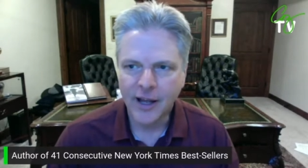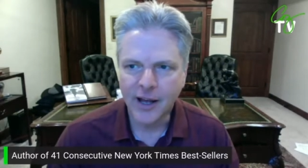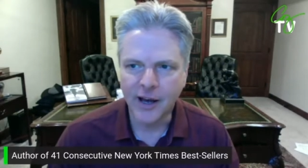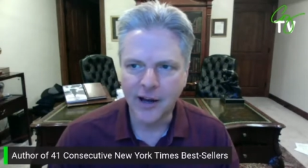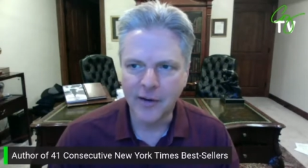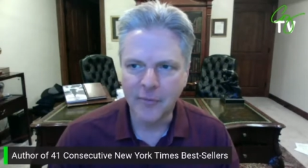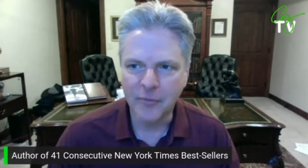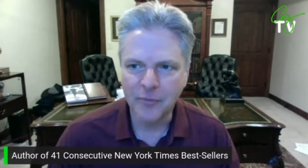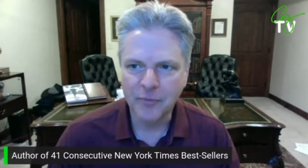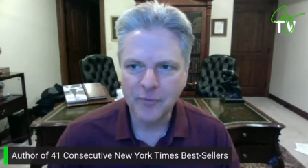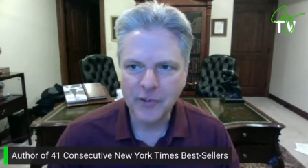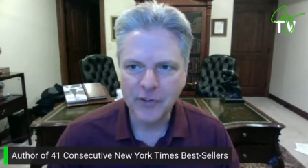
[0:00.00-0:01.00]
um,
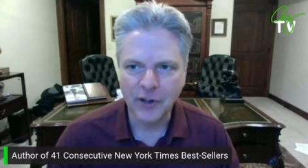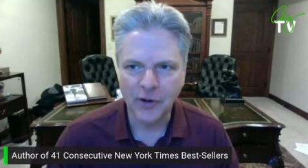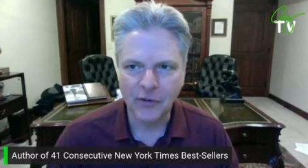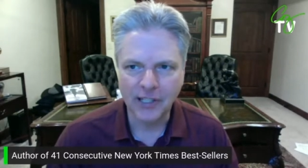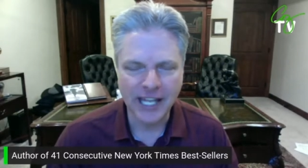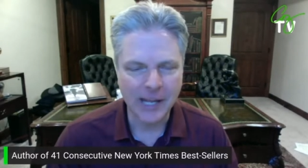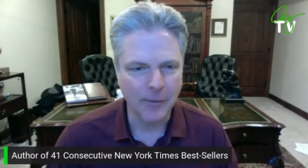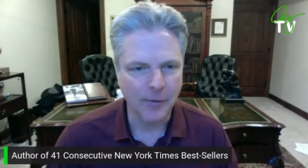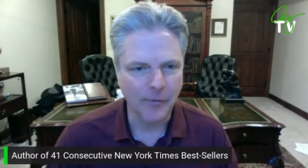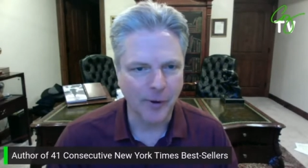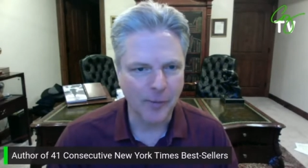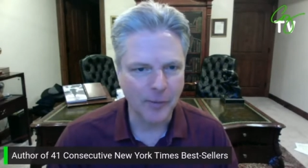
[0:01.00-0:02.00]
so to keep it
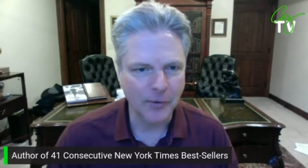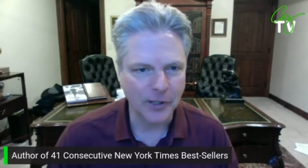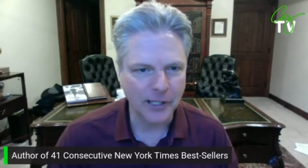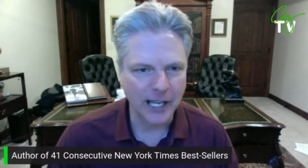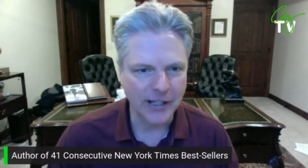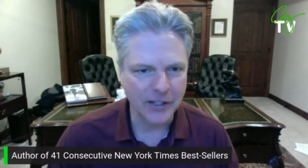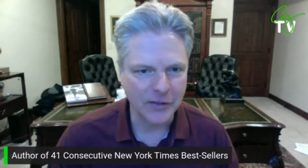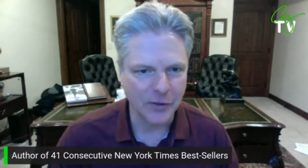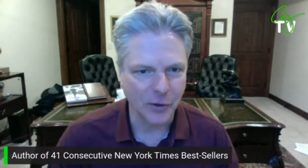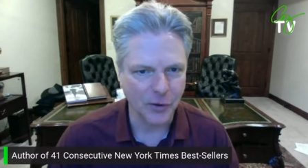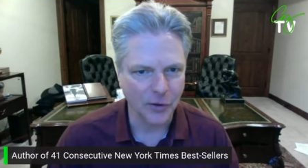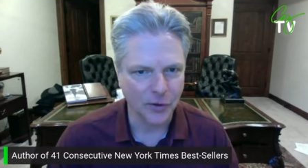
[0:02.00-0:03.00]
from them so they can't just
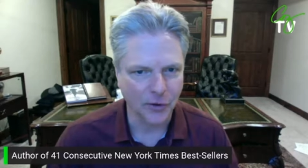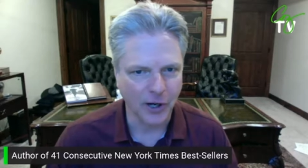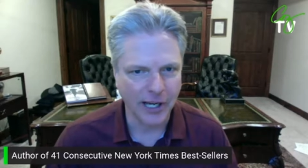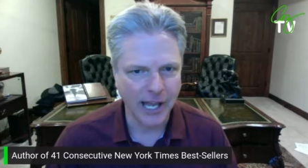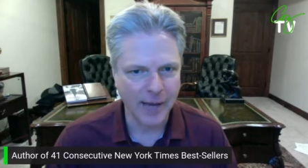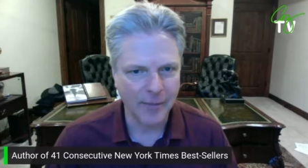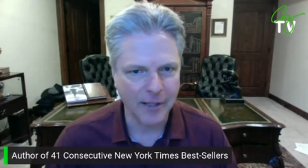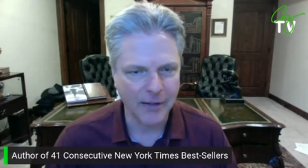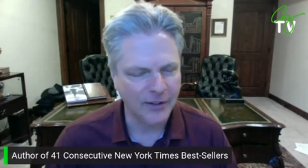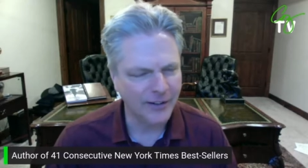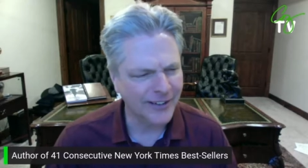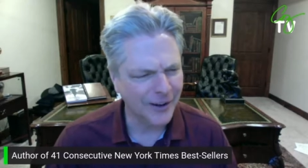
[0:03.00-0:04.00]
fuel their drug
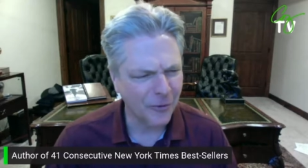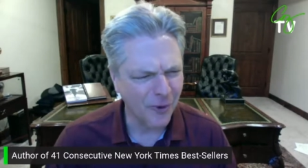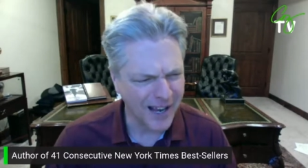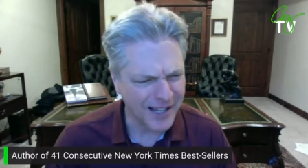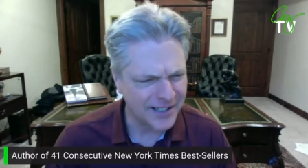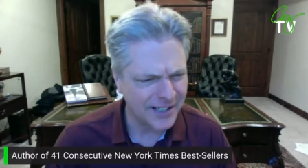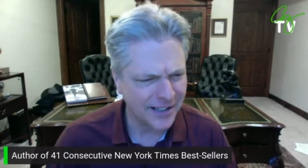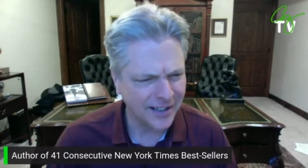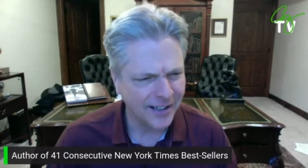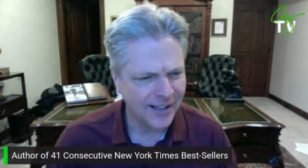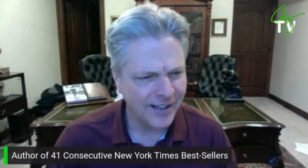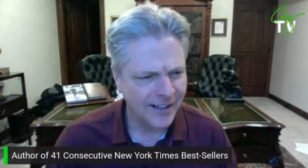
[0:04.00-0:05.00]
habits and it's like what
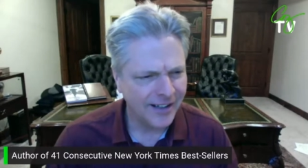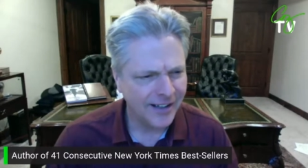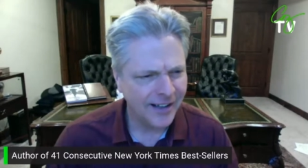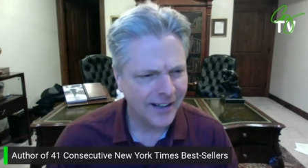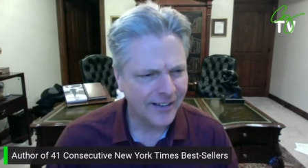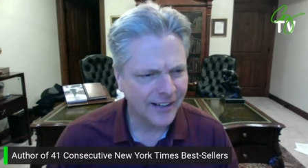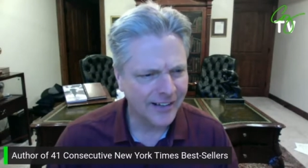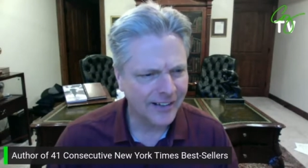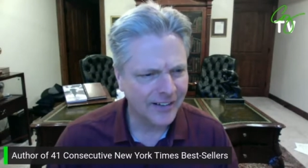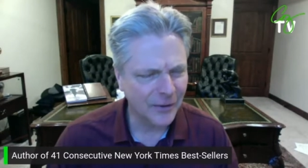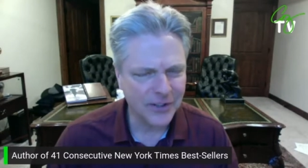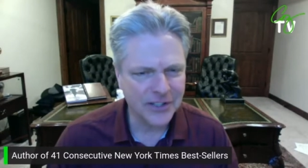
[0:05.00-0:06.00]
it's like
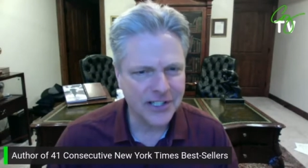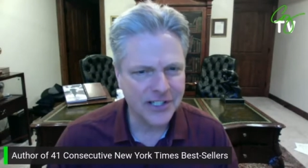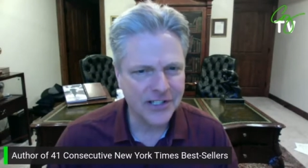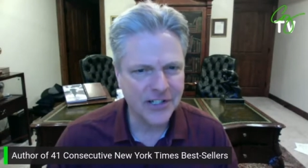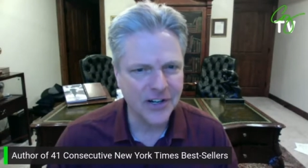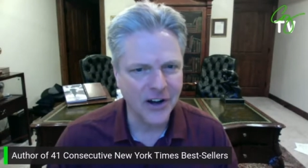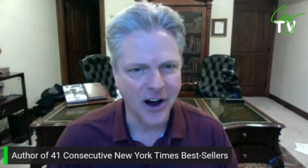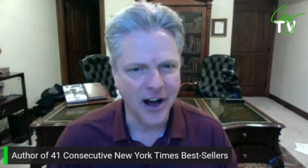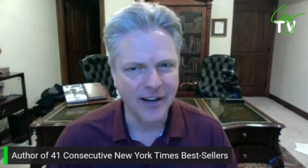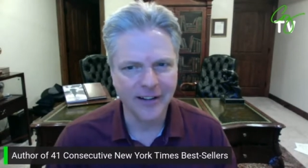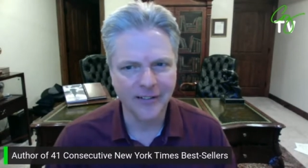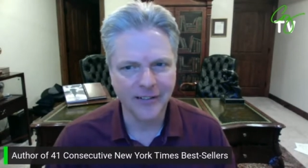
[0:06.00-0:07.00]
no this is
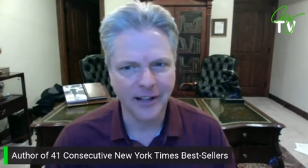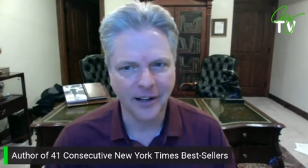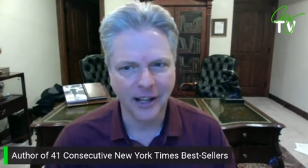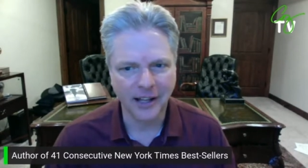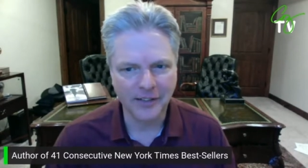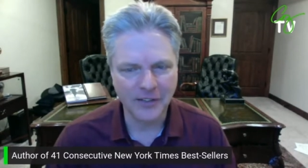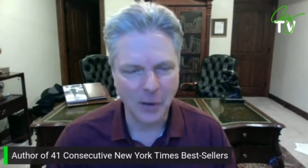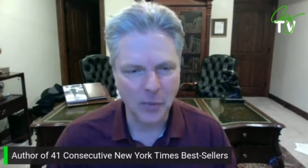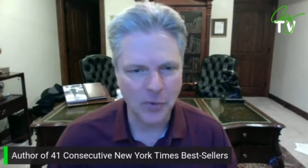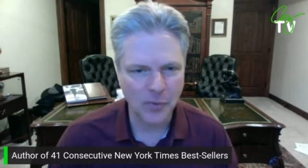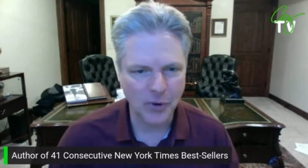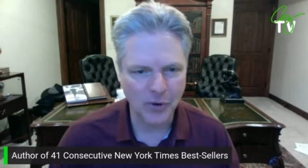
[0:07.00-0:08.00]
not
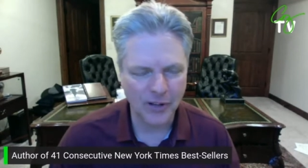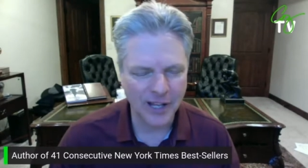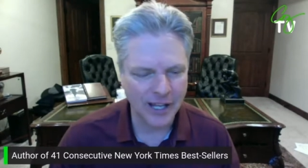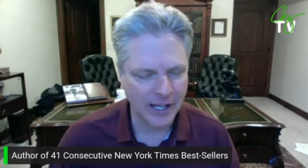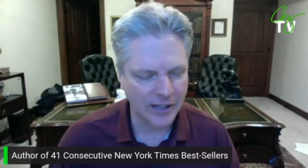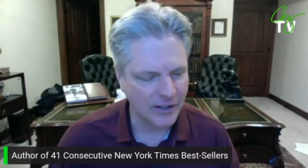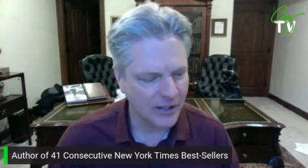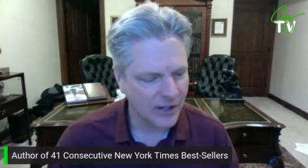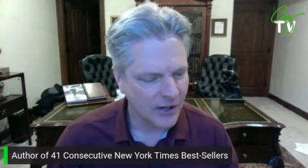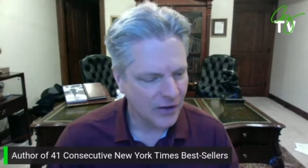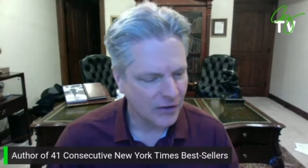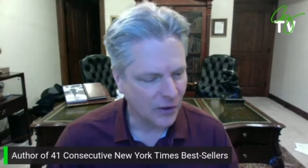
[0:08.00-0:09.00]
acceptable and
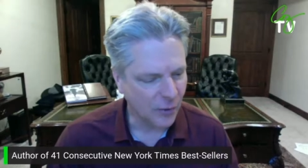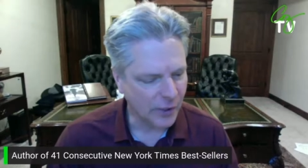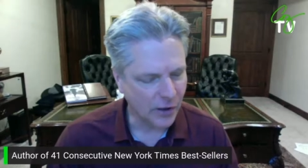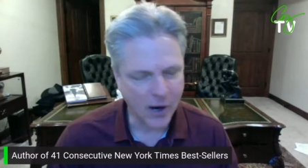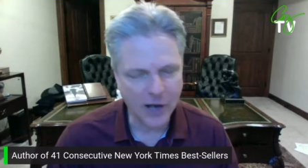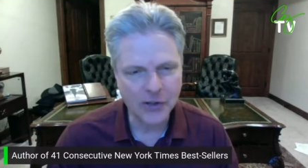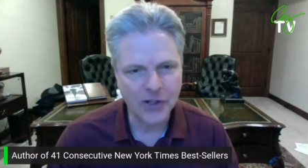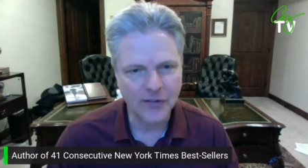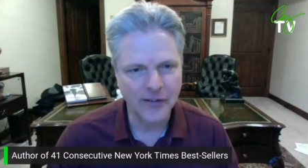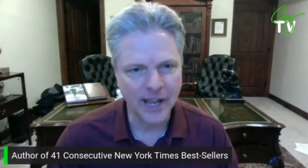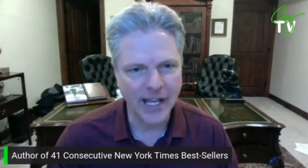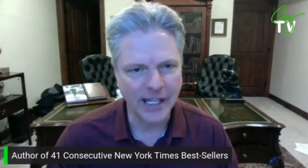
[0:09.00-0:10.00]
so we go out to the
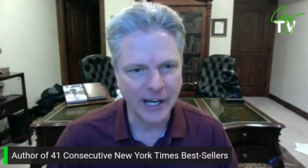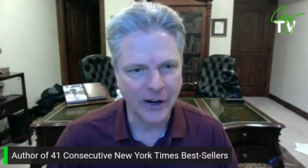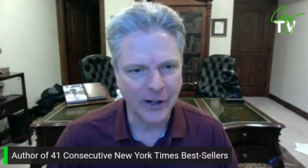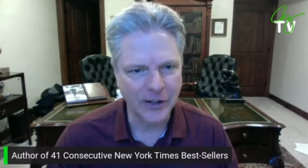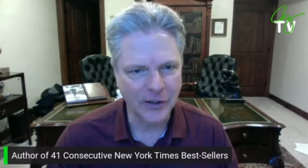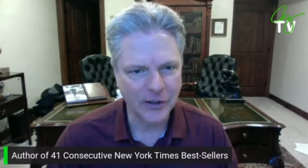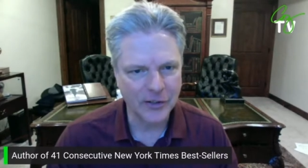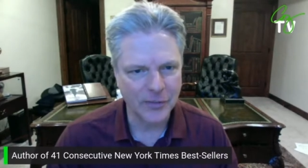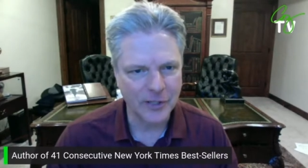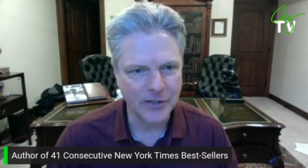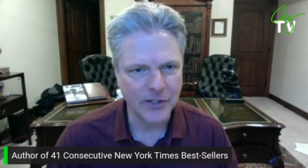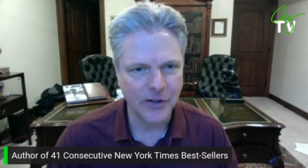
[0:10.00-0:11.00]
van and Carrie turns to
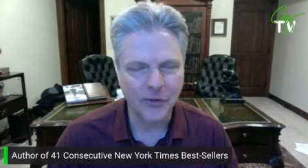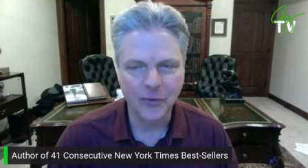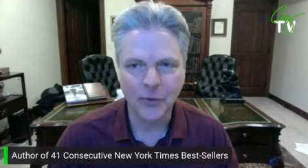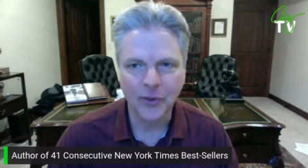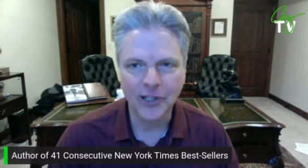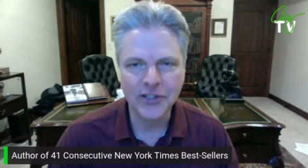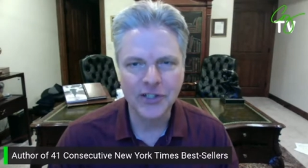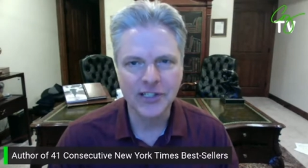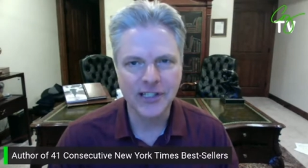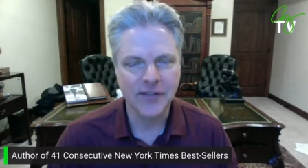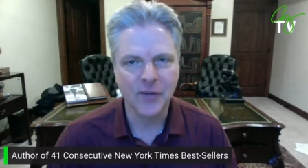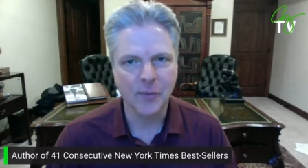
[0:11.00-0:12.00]
me and she goes, Well, let's
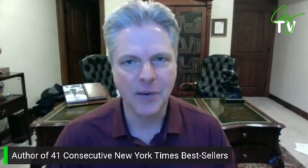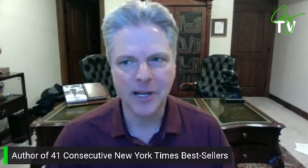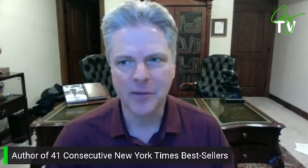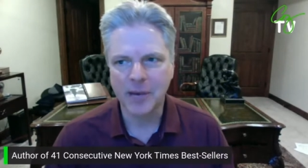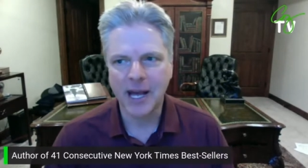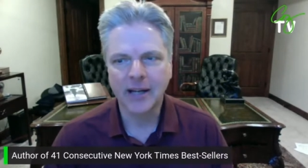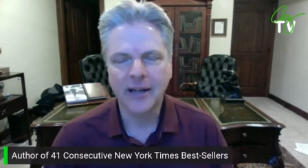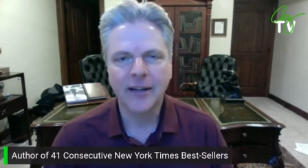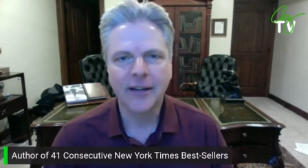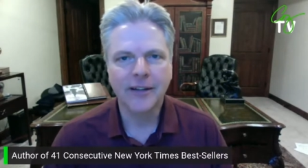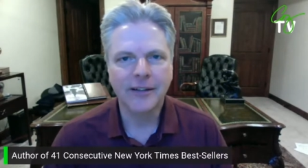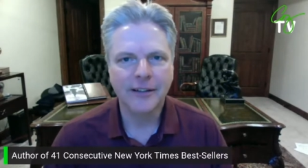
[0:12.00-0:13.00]
just give the money back.
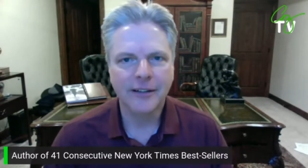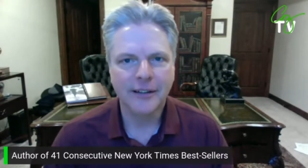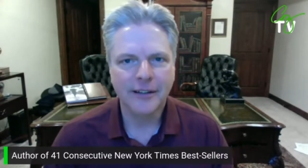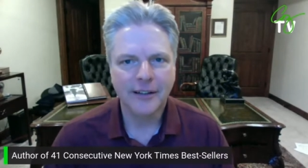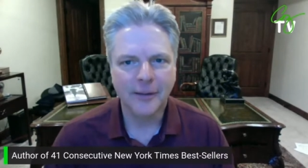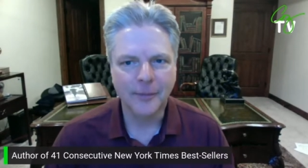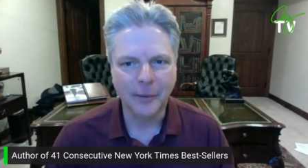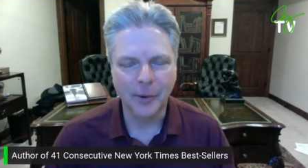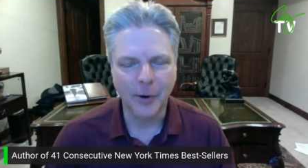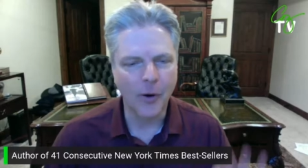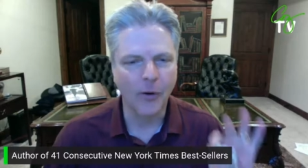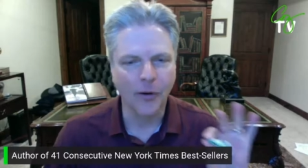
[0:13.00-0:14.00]
I'm like,
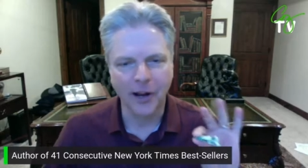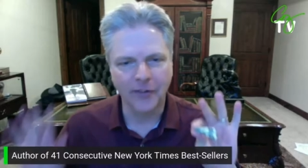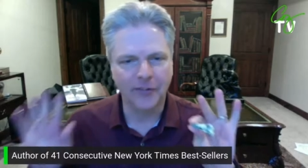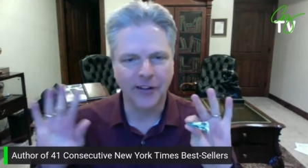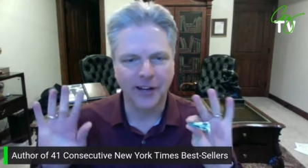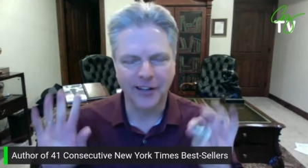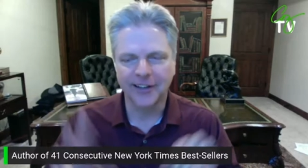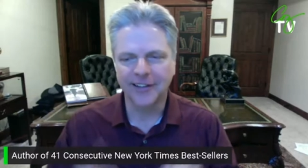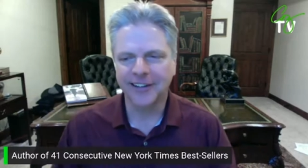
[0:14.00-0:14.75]
Well, hold on a second.